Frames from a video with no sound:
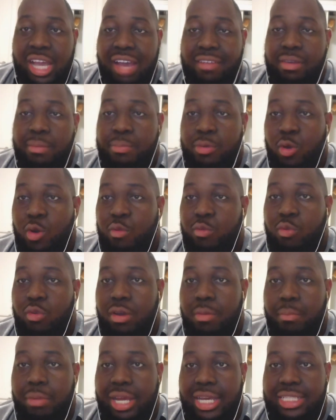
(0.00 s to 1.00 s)
Y'all have a
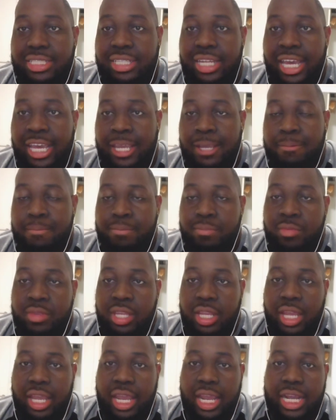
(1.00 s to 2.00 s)
beautiful and blessed day,
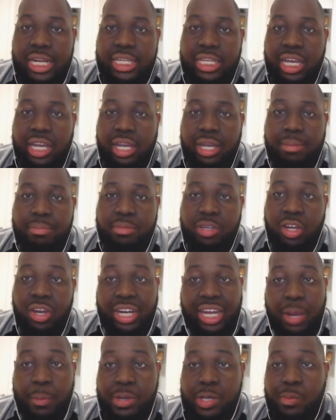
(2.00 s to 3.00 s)
and you know,
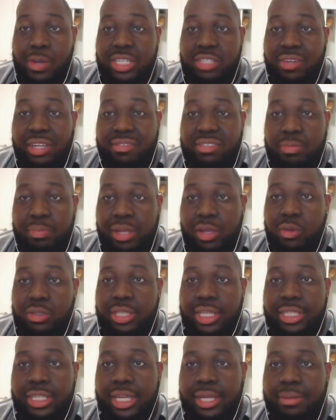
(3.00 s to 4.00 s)
I can't wait to watch Ravens play on
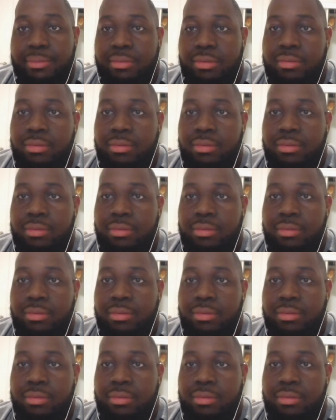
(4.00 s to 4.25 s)
Sunday.